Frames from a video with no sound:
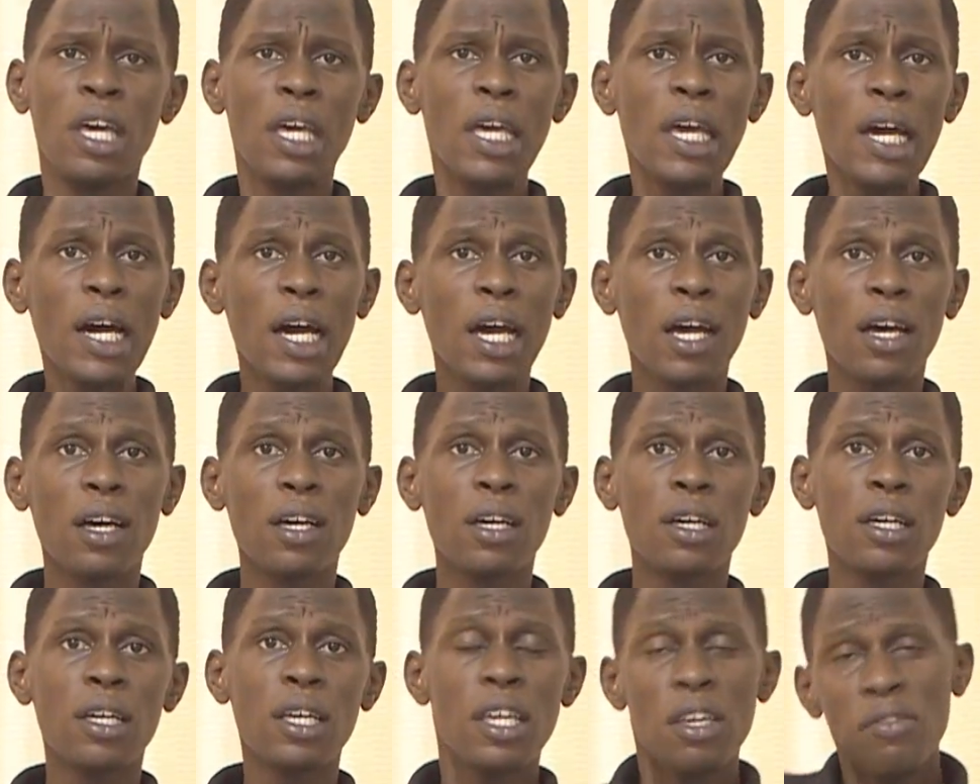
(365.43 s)
Yeah,
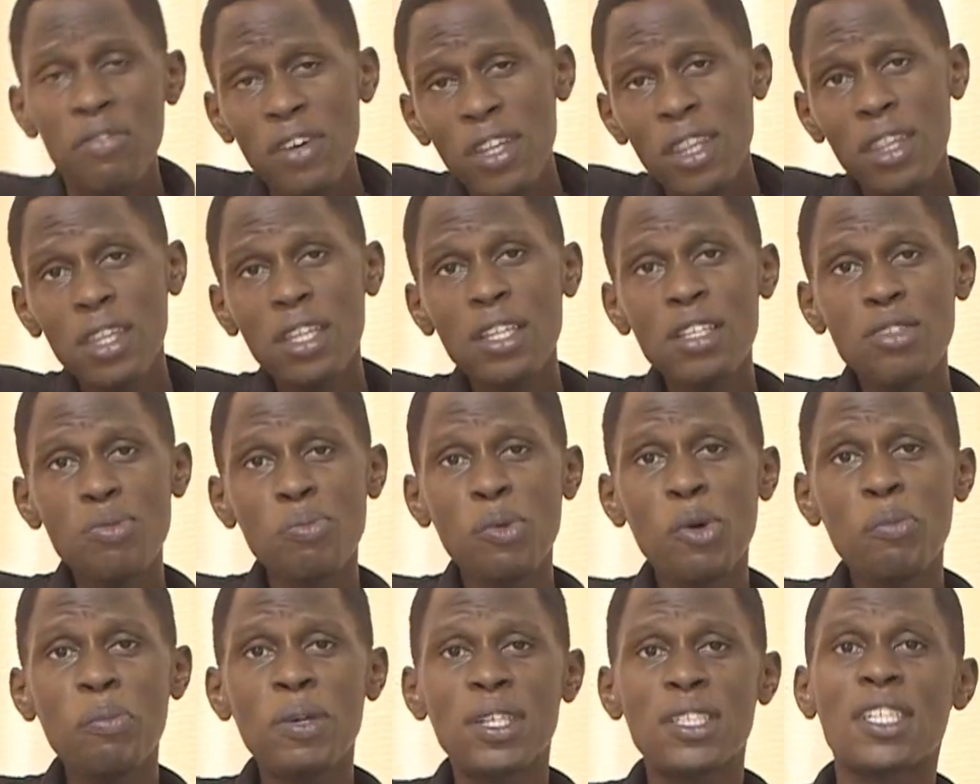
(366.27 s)
even this
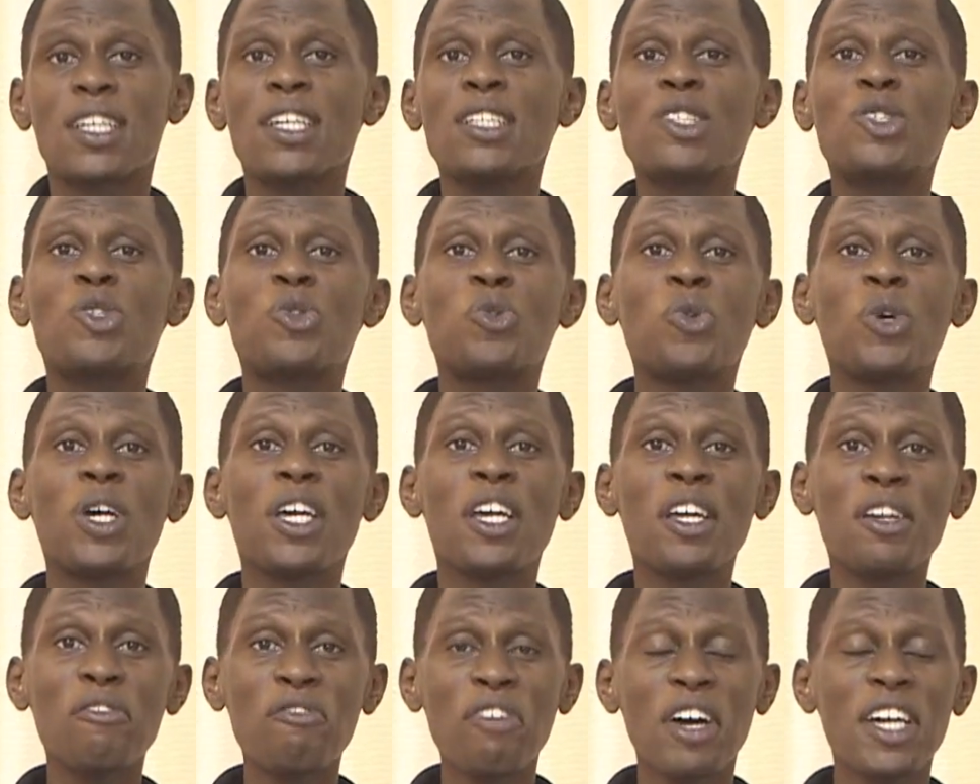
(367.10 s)
moment, get to
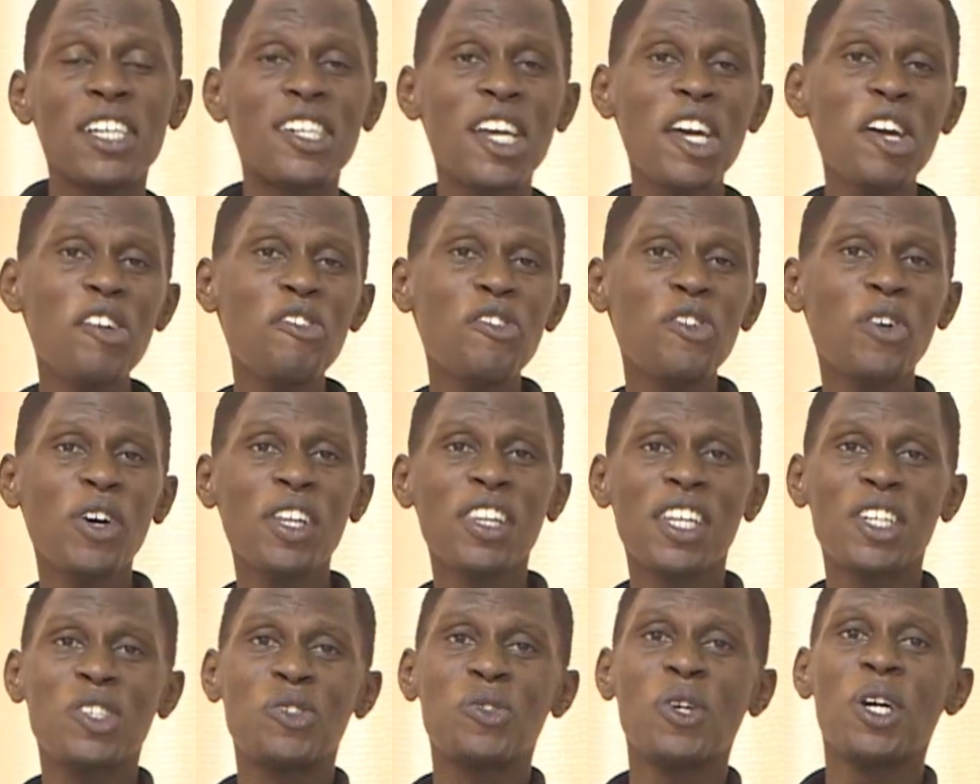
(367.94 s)
invite
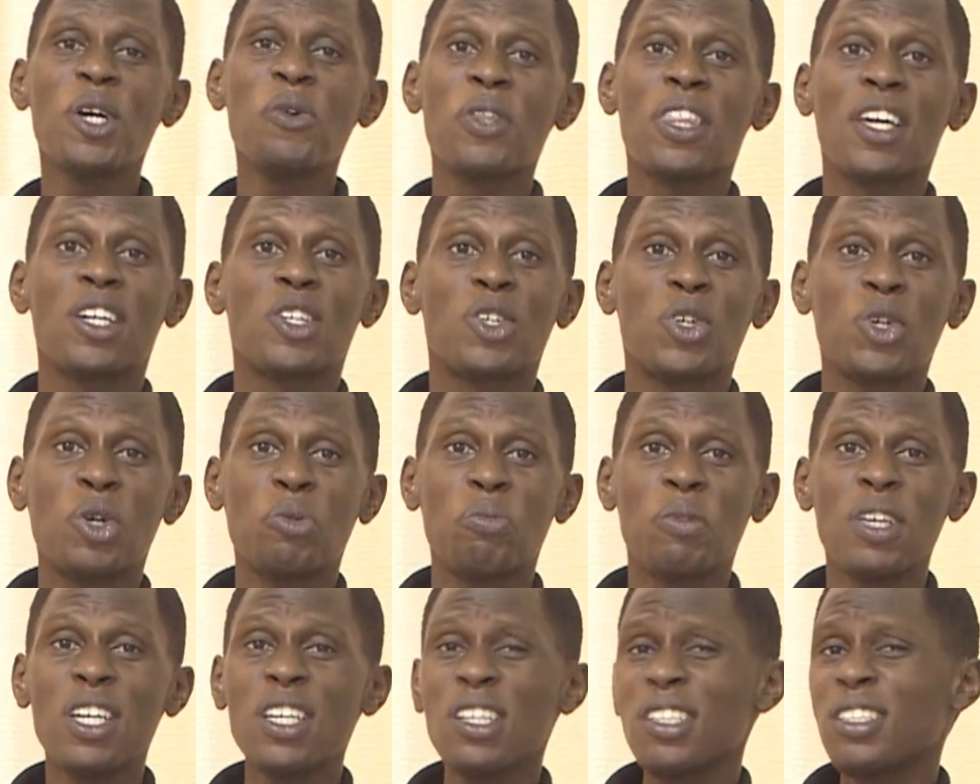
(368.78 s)
everyone that you are with at
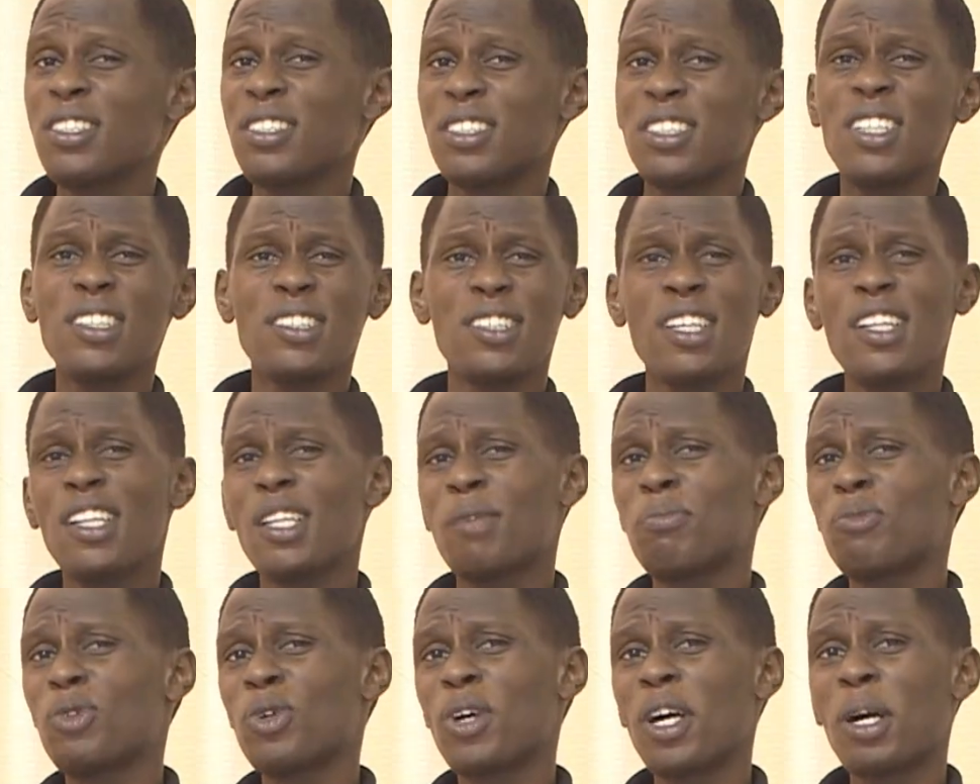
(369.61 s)
home. Yes, just tell
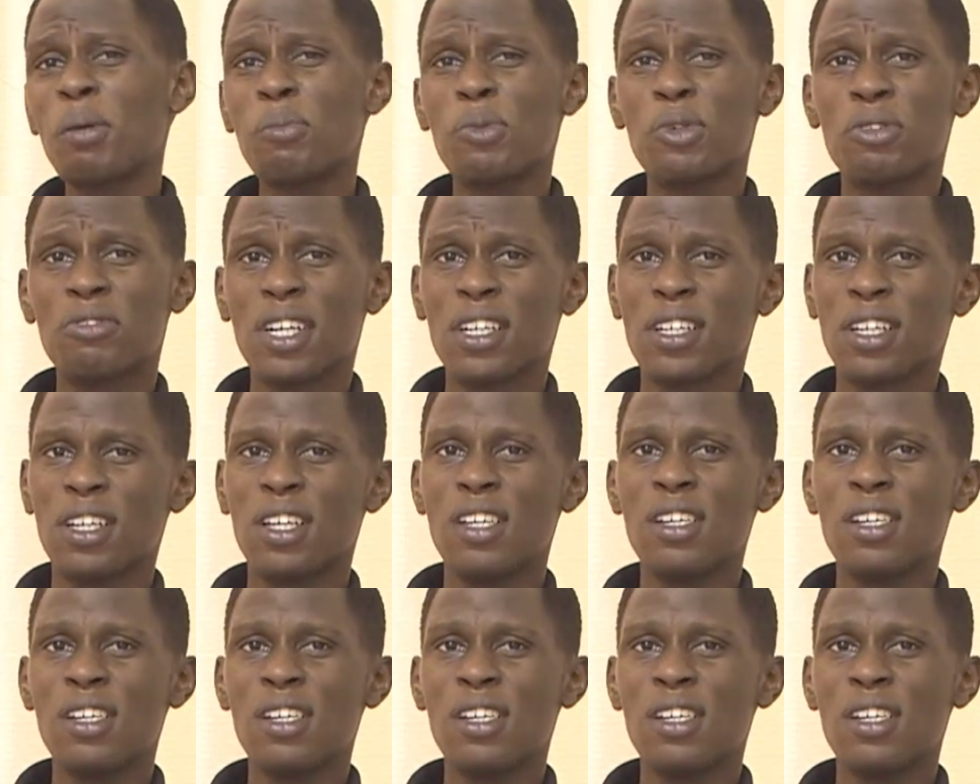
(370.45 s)
them to come over.